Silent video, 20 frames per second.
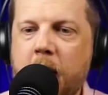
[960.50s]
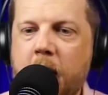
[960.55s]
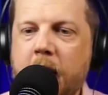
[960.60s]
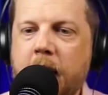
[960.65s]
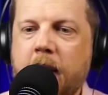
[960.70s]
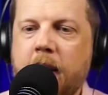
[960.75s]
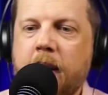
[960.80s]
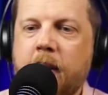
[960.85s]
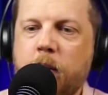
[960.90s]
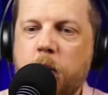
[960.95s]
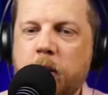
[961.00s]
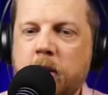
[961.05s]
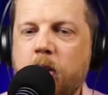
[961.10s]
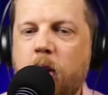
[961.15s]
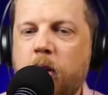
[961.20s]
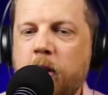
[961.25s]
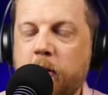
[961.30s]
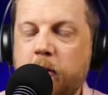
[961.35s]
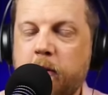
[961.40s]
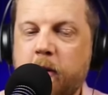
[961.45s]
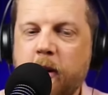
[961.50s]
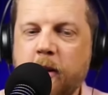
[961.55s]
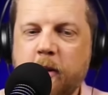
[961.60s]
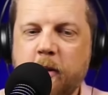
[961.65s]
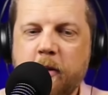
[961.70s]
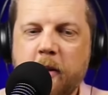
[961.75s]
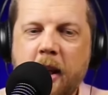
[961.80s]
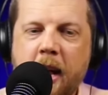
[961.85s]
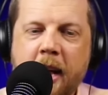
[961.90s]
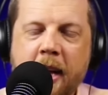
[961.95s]
right. Okay. What's called a false
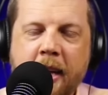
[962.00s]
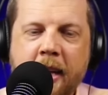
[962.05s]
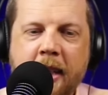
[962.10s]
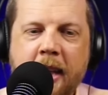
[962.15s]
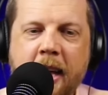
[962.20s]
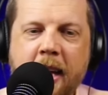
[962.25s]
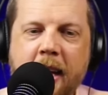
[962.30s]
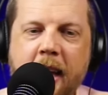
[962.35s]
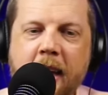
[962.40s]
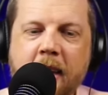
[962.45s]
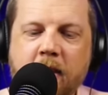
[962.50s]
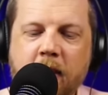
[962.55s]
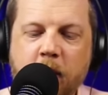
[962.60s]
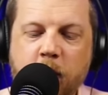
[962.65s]
flag in that case.